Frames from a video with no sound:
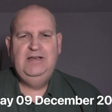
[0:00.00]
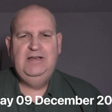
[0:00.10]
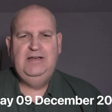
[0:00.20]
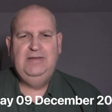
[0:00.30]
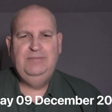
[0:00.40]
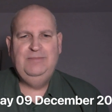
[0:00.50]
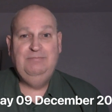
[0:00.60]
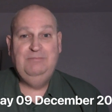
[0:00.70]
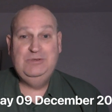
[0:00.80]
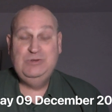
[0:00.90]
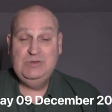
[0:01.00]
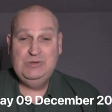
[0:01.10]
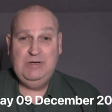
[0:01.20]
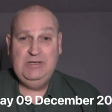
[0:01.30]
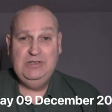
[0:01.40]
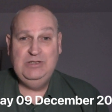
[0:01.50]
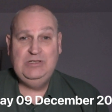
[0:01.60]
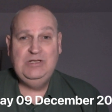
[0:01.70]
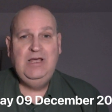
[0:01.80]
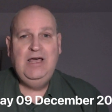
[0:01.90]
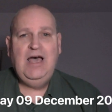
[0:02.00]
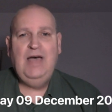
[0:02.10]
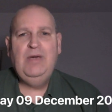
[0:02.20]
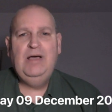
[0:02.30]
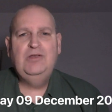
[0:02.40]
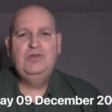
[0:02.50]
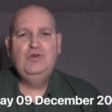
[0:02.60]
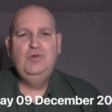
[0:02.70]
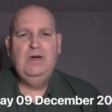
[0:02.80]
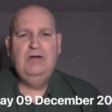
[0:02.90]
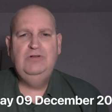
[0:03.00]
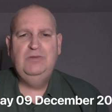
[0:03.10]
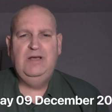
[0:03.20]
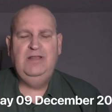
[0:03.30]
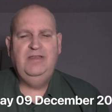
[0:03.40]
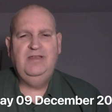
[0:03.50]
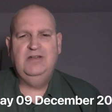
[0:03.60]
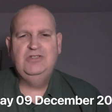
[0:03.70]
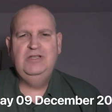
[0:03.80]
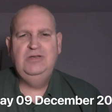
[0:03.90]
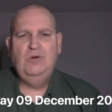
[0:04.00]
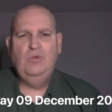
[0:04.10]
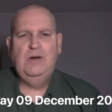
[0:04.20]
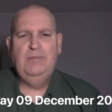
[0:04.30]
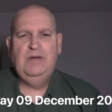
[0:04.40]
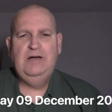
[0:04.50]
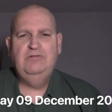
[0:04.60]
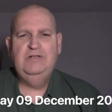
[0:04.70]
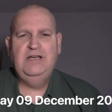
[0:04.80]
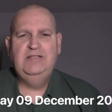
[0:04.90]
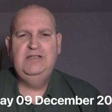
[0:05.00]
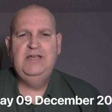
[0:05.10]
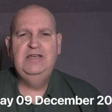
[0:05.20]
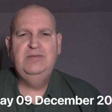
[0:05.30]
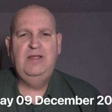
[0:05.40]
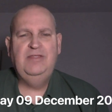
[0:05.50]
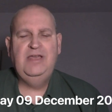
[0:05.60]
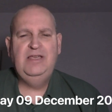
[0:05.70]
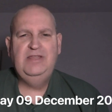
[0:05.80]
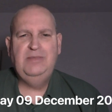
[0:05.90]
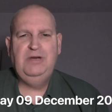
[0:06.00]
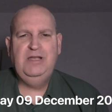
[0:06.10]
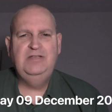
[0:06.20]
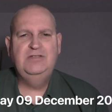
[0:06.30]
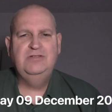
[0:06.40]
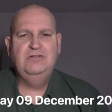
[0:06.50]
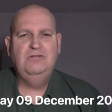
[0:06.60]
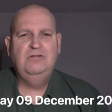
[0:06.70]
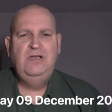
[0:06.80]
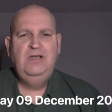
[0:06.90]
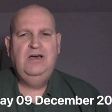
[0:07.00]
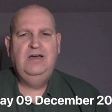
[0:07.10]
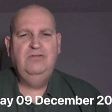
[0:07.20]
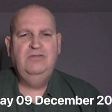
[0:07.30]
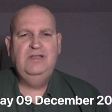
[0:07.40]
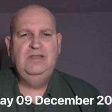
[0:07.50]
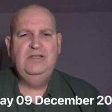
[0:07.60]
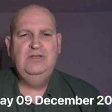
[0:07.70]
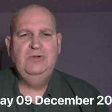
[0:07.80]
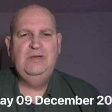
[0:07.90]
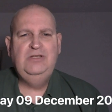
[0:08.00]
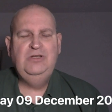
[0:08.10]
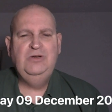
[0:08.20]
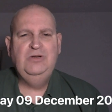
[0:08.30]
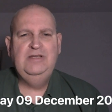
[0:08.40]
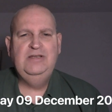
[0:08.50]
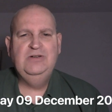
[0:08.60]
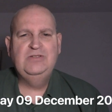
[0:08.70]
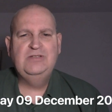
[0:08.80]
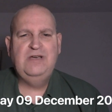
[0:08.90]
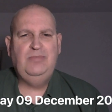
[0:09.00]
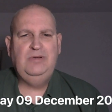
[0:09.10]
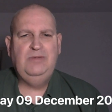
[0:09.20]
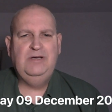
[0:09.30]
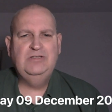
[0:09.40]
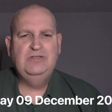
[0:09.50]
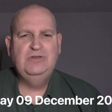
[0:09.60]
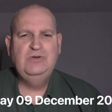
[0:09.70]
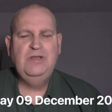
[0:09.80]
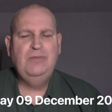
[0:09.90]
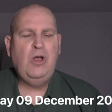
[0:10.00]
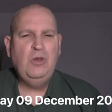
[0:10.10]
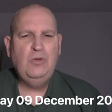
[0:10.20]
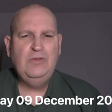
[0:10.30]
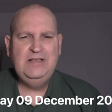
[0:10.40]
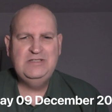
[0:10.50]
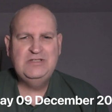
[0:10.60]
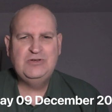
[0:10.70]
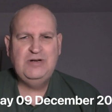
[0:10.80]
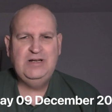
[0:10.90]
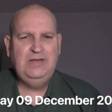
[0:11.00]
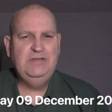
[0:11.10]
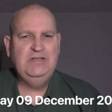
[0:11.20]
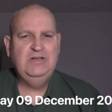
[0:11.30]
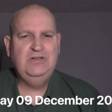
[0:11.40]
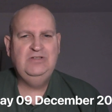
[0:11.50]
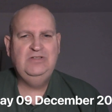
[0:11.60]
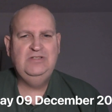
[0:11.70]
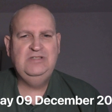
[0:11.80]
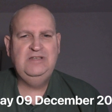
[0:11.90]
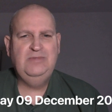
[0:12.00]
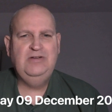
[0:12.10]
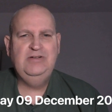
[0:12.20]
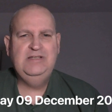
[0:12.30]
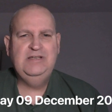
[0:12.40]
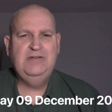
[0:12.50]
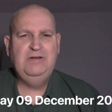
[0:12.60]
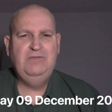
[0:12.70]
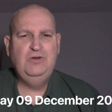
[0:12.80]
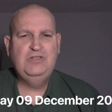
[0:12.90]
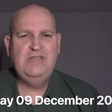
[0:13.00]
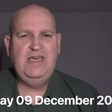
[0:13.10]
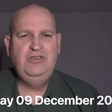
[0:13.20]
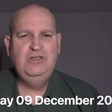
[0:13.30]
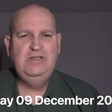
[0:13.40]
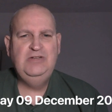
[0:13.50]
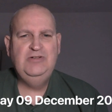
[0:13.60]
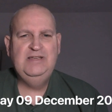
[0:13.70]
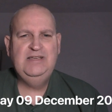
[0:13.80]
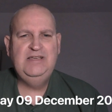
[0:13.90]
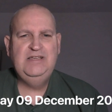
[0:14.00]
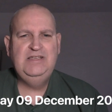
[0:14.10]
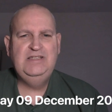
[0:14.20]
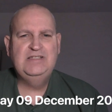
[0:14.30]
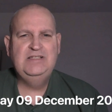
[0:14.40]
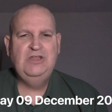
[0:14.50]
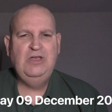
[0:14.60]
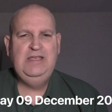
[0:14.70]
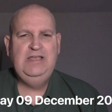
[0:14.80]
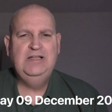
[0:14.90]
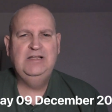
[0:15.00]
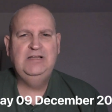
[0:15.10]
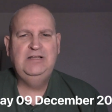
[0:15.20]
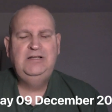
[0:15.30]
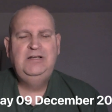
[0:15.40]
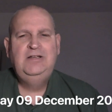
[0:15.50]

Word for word: Um, so it's quite good. Um, £2 a month, actually one pound ninety nine a month in the Play Store. I don't think they're doing yearly because Apple might sue them, although they'd struggle because in America reverse engineering is legal.